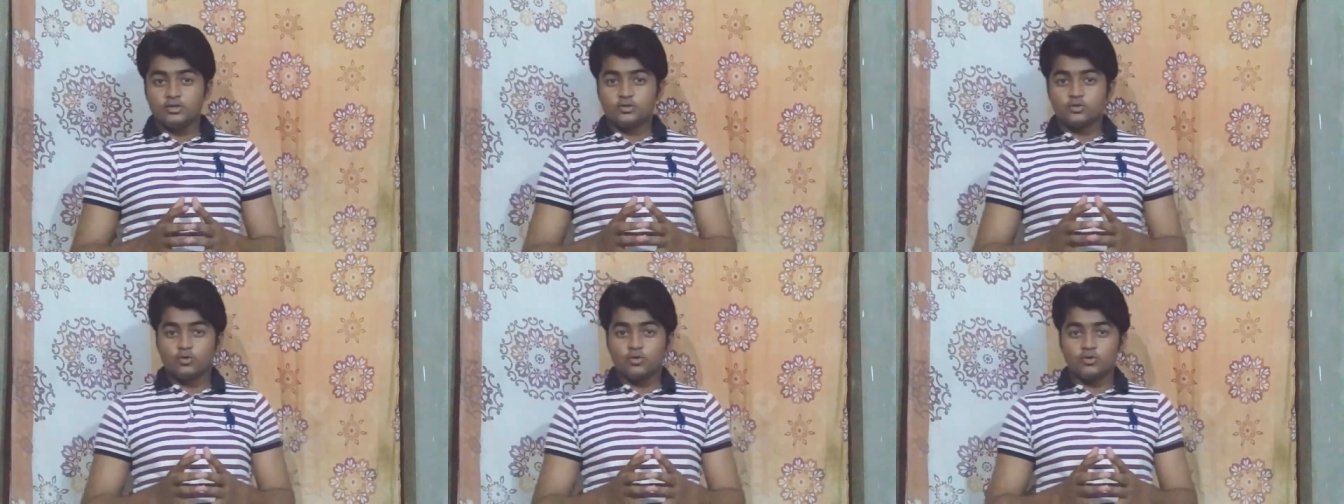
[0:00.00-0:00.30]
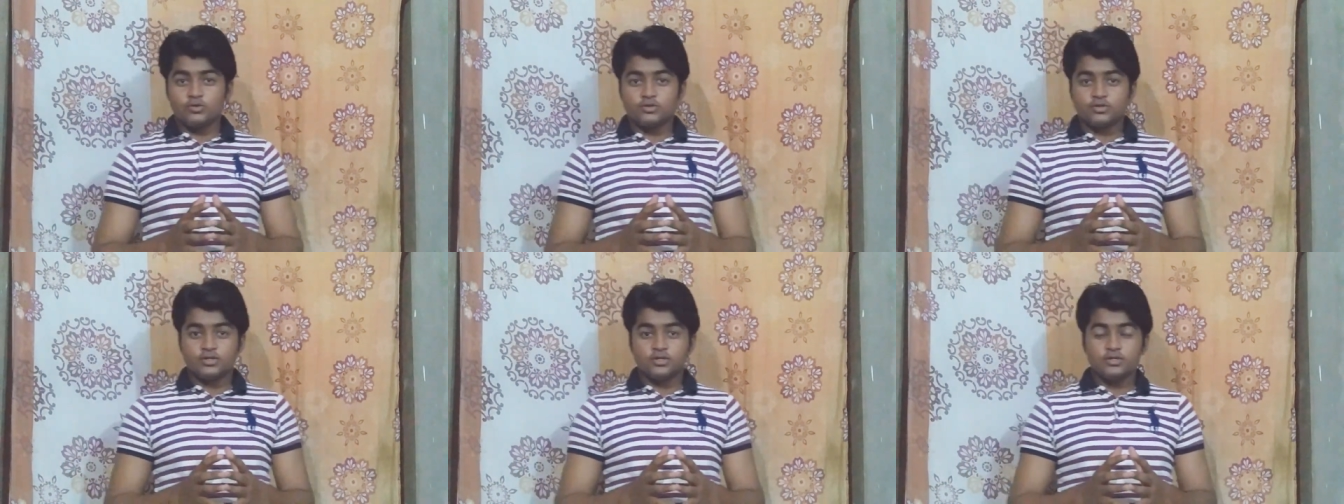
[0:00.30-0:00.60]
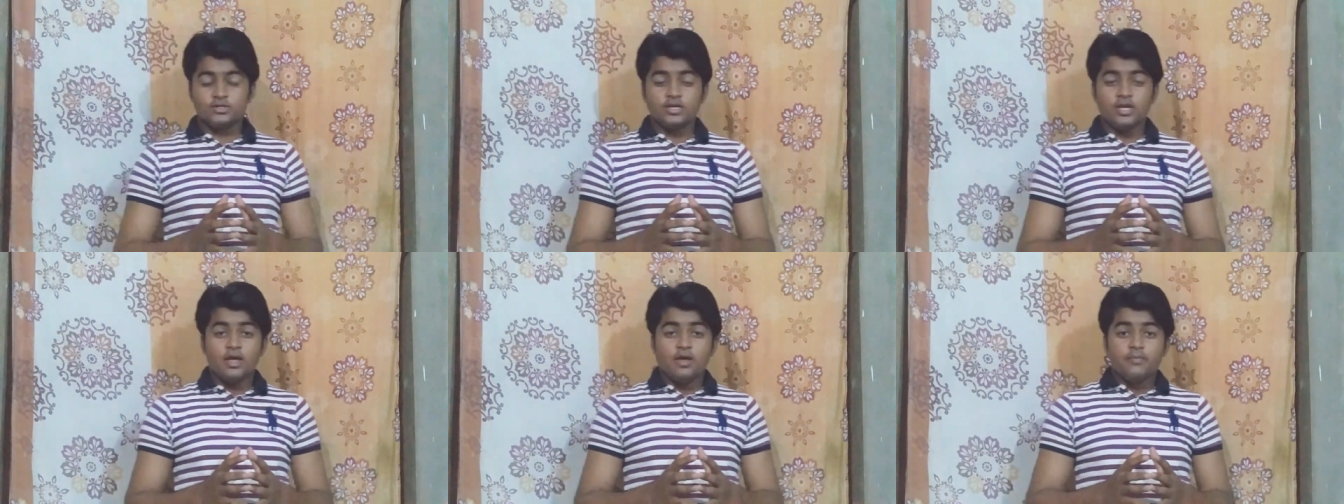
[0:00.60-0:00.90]

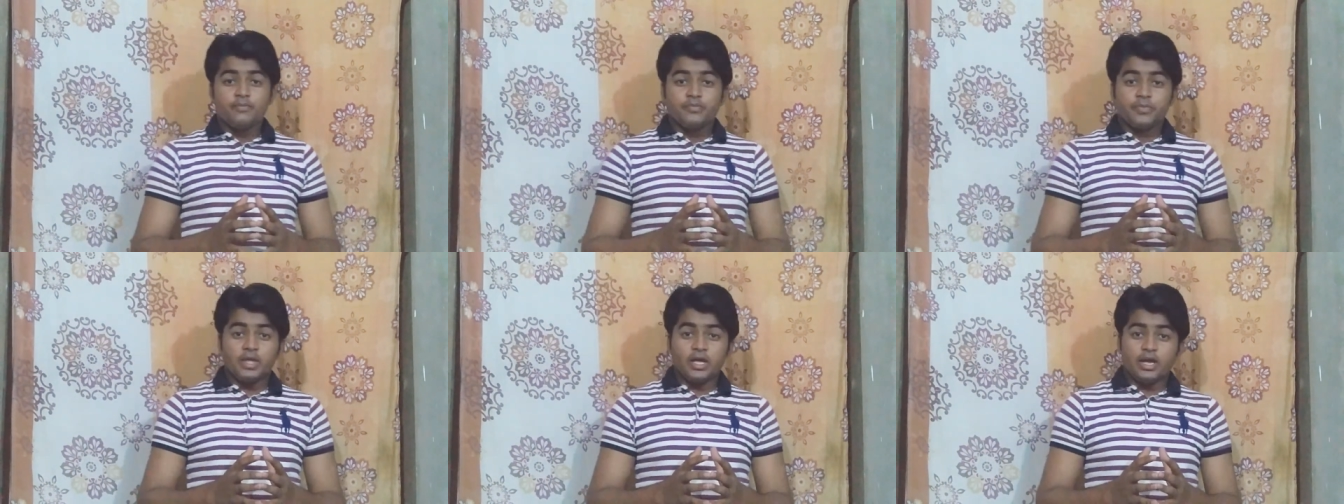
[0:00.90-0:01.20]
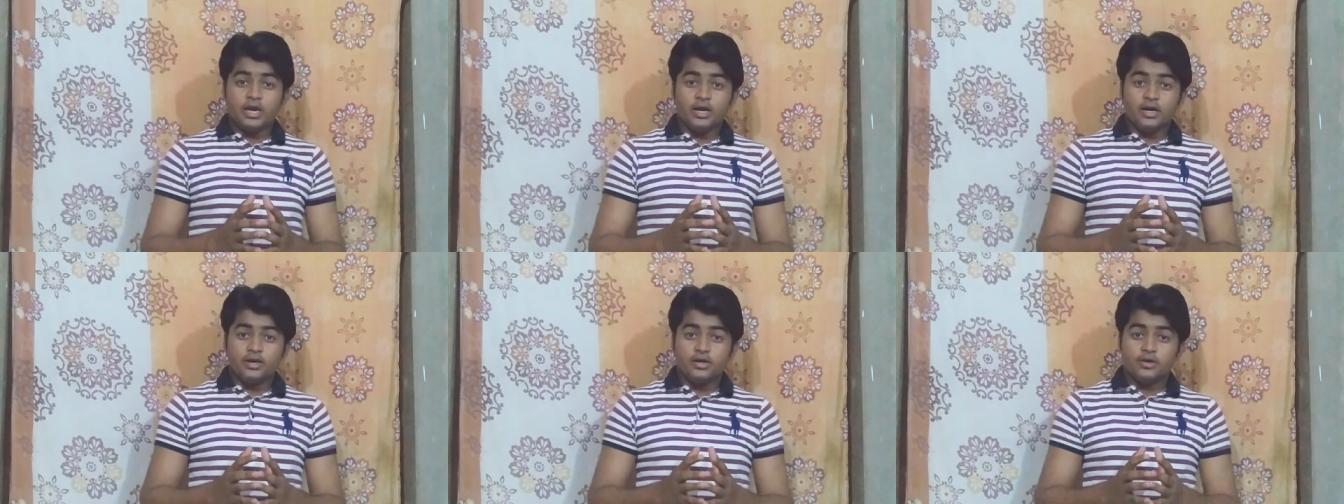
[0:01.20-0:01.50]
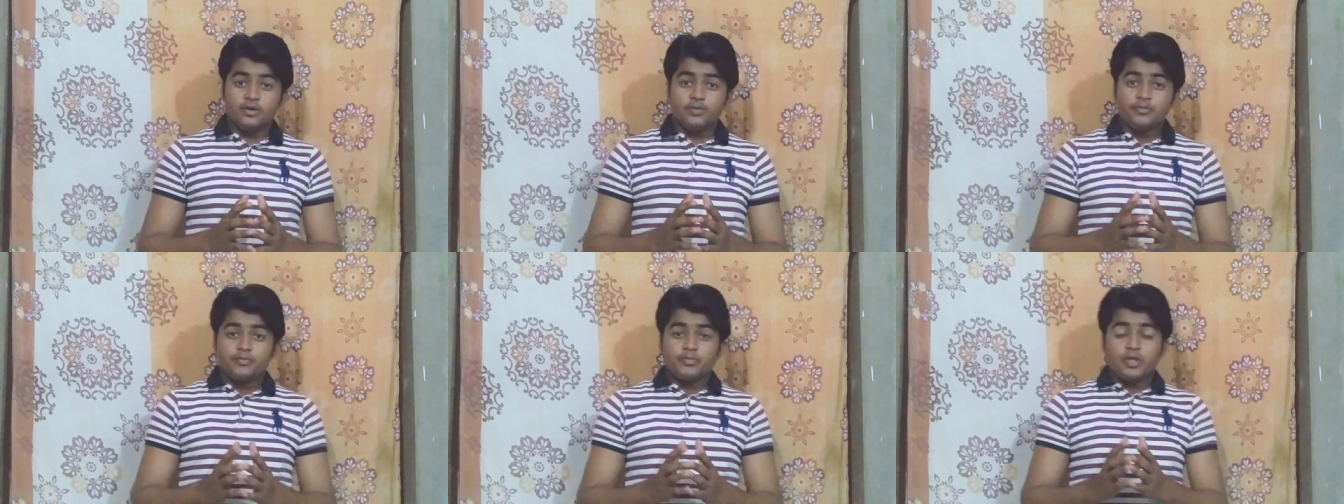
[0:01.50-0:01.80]
sources,
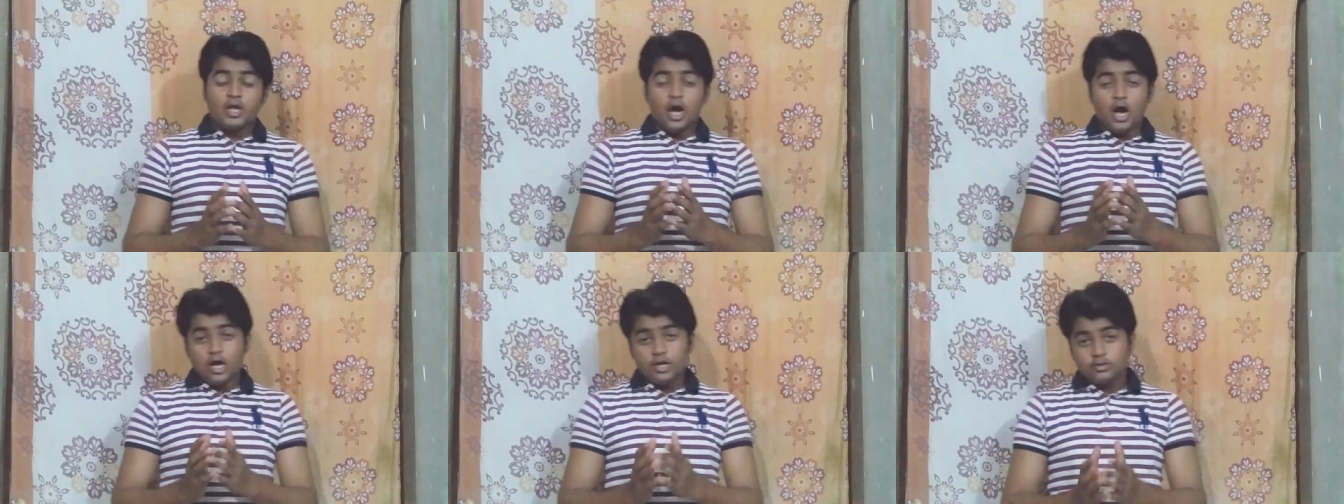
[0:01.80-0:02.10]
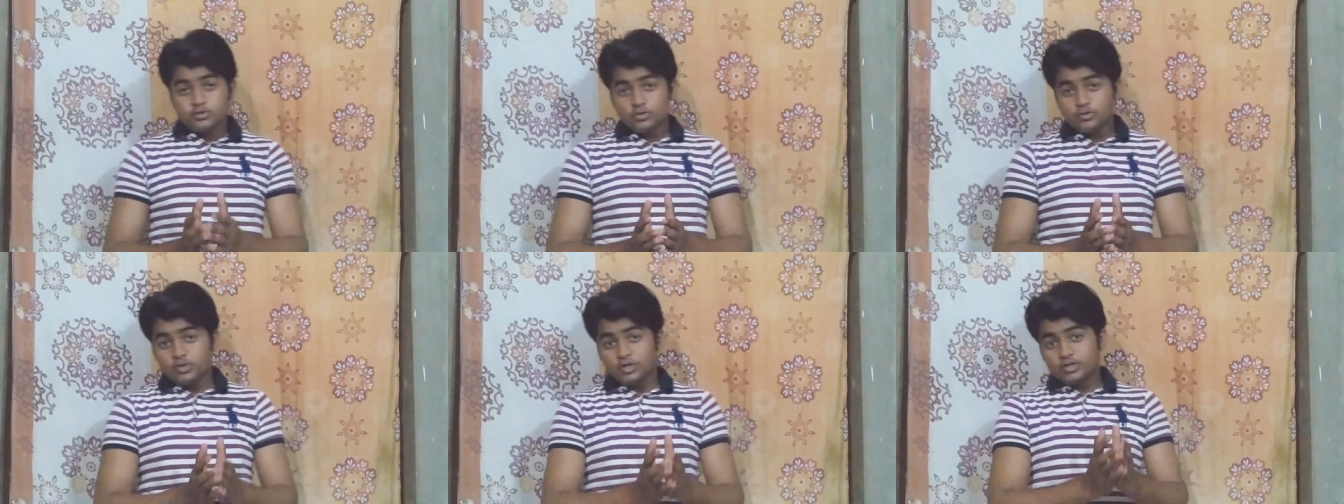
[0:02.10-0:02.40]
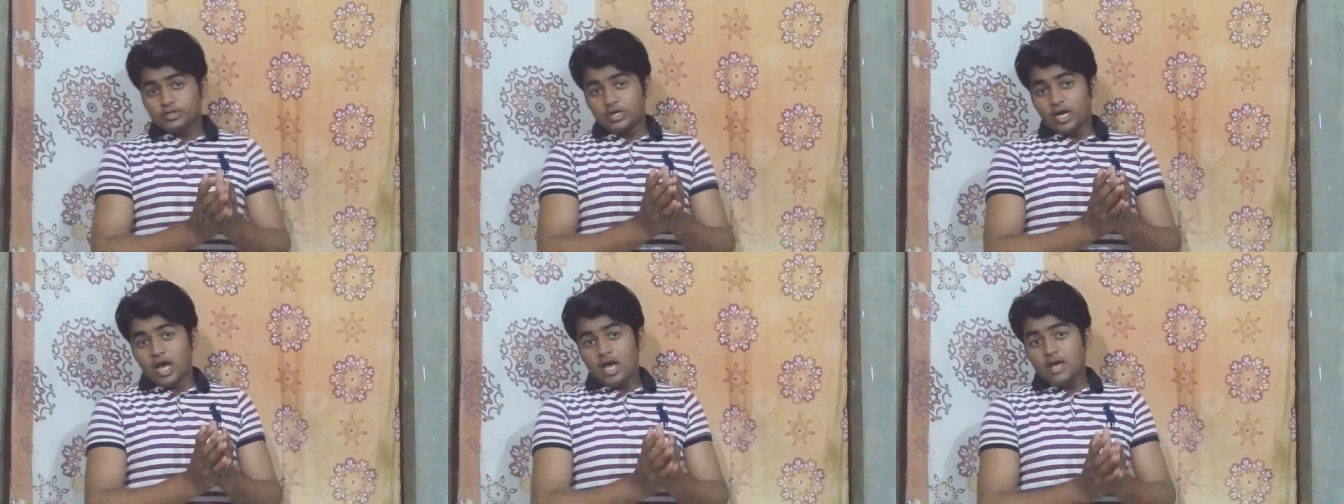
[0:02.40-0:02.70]
and also the